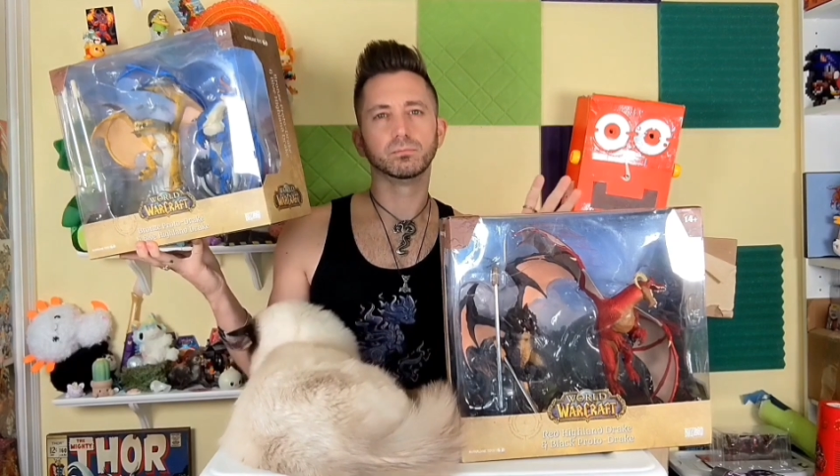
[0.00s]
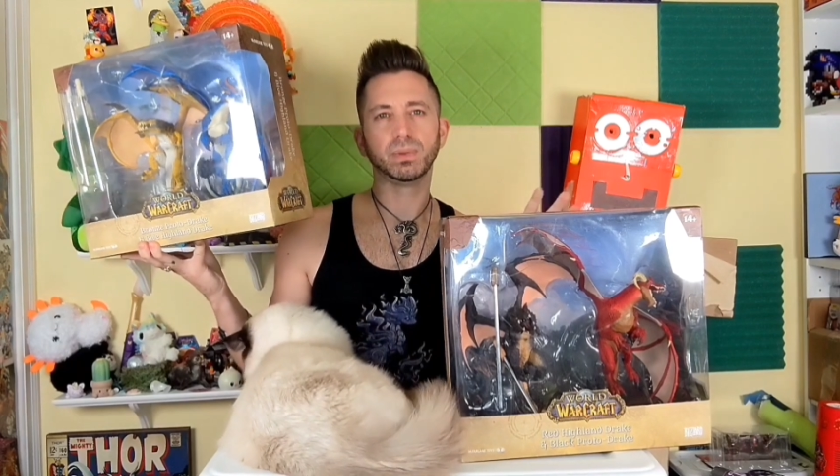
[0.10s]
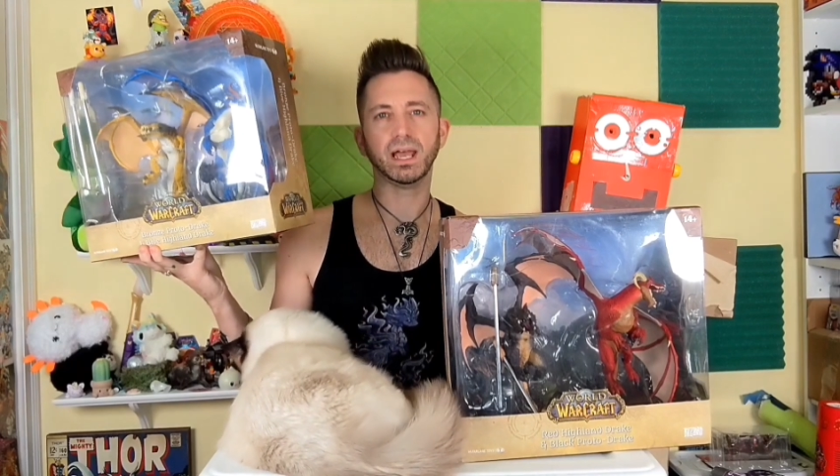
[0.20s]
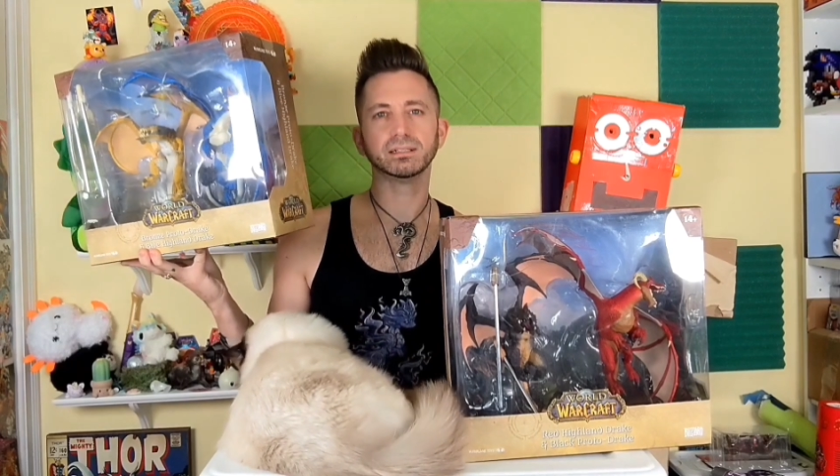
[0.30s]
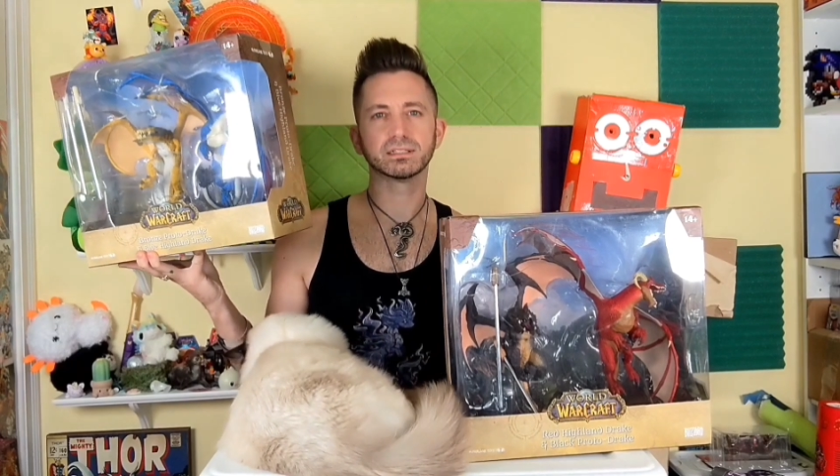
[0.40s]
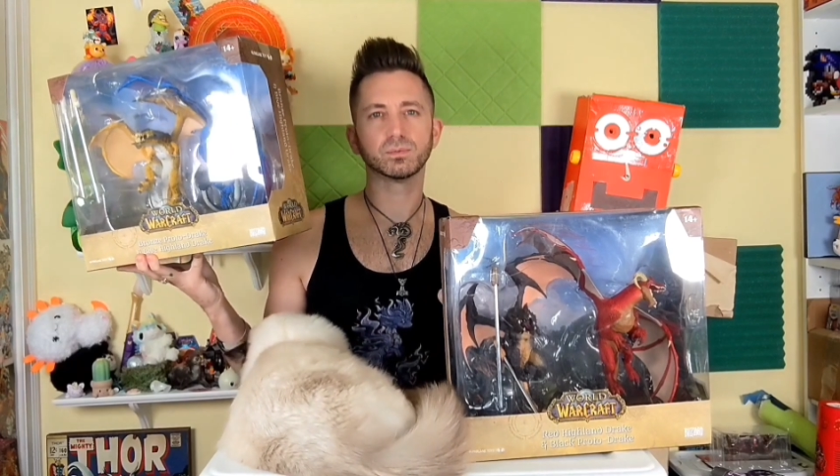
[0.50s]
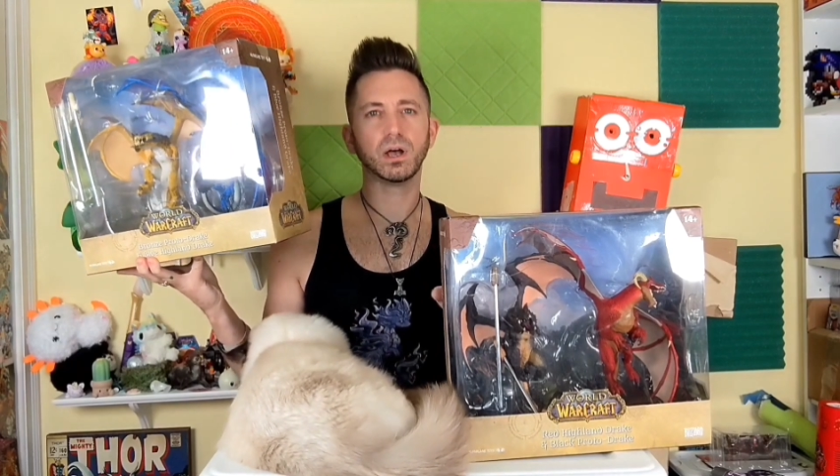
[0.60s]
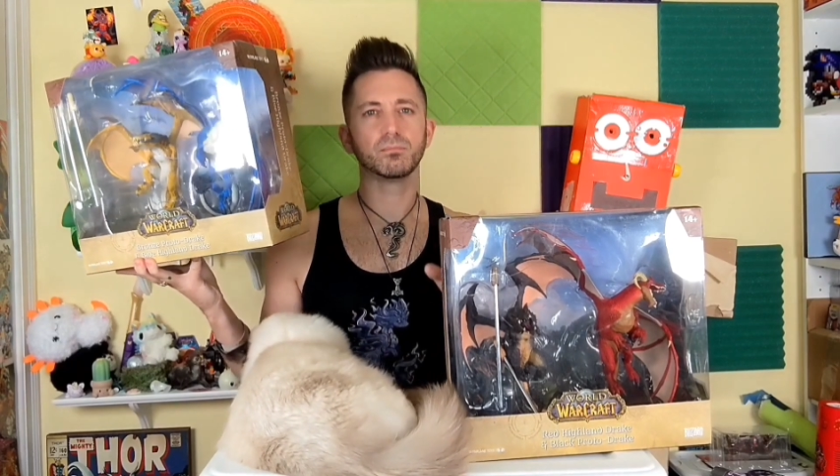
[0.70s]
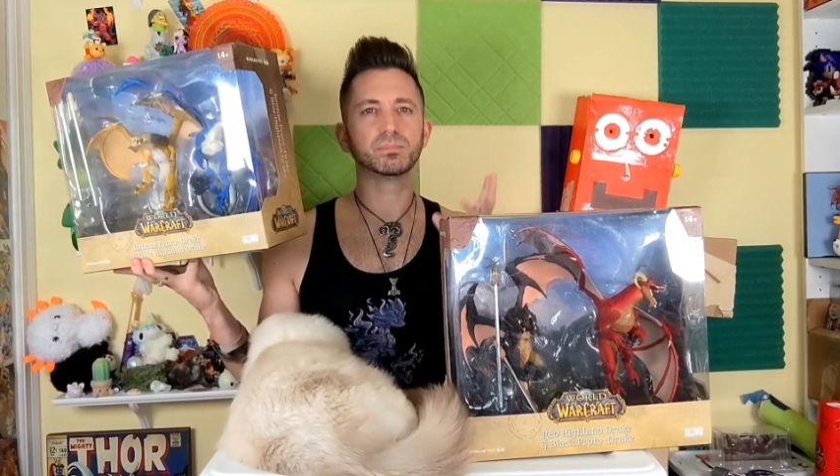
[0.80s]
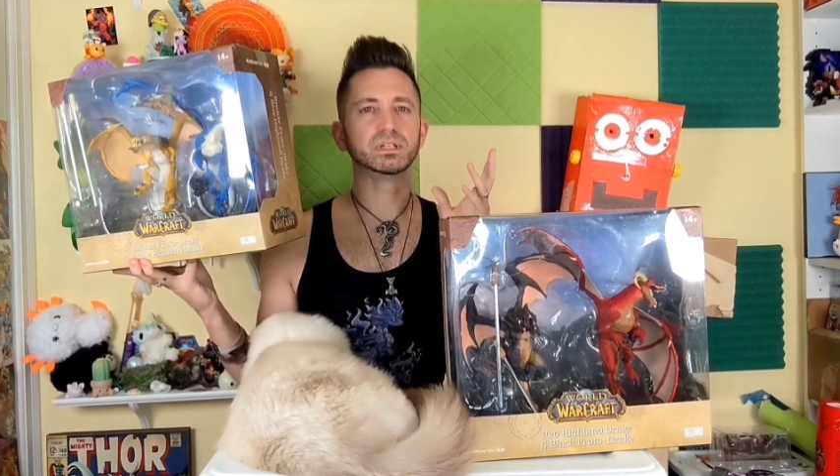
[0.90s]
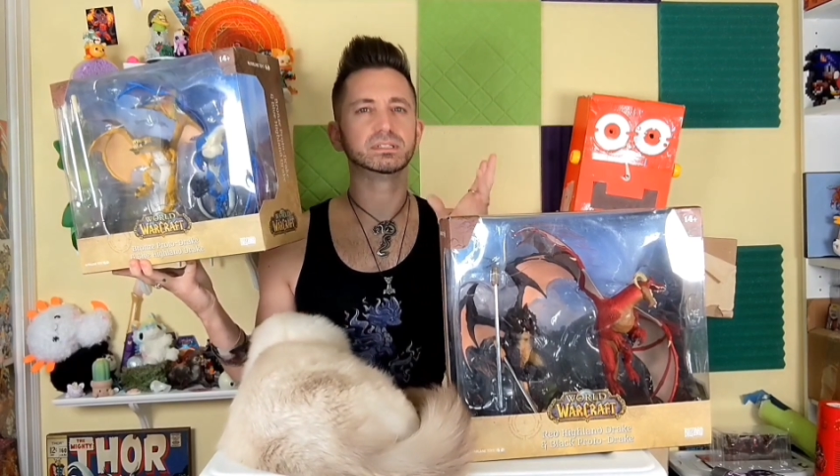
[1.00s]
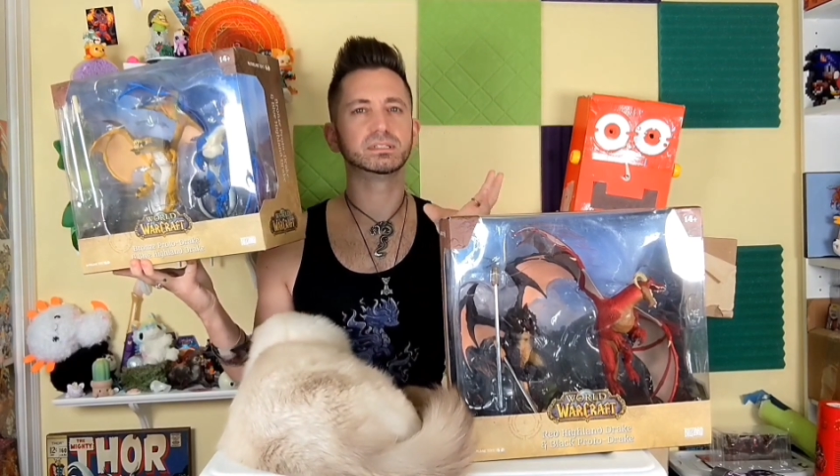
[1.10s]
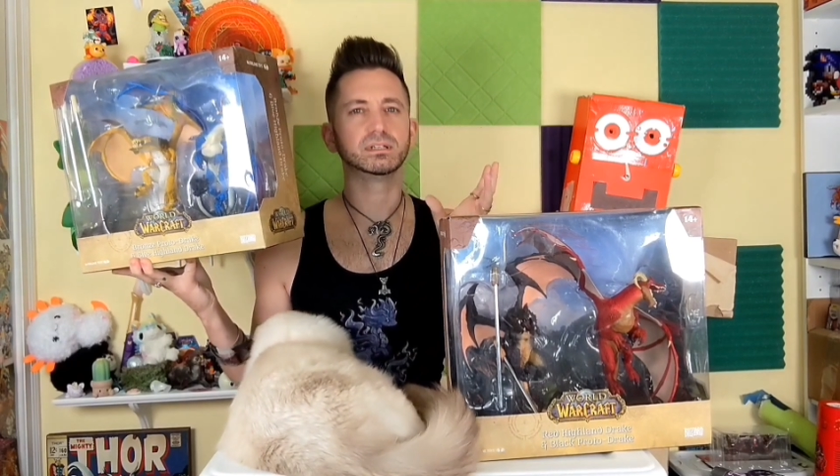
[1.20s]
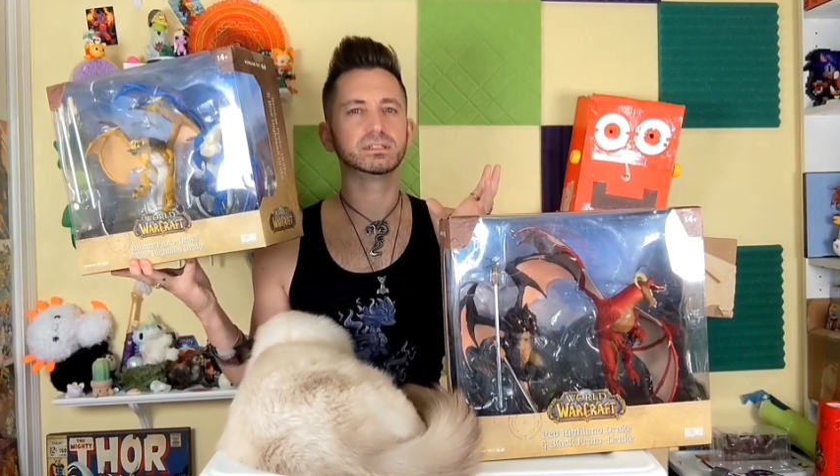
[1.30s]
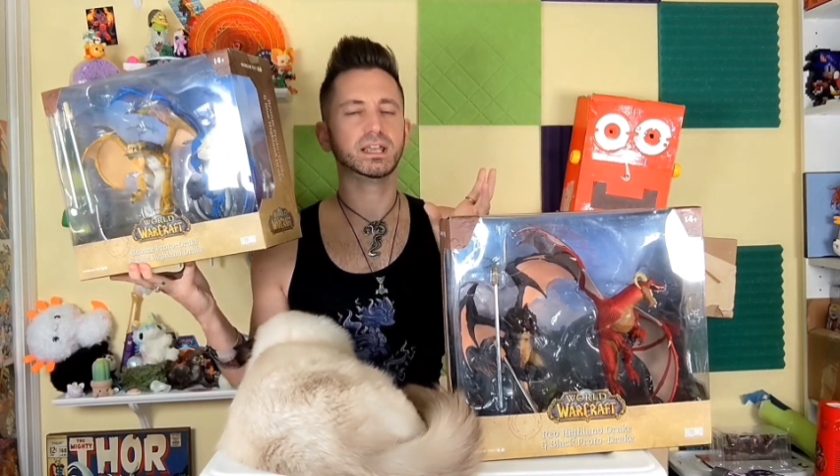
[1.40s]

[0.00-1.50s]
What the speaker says: palette swap, but it does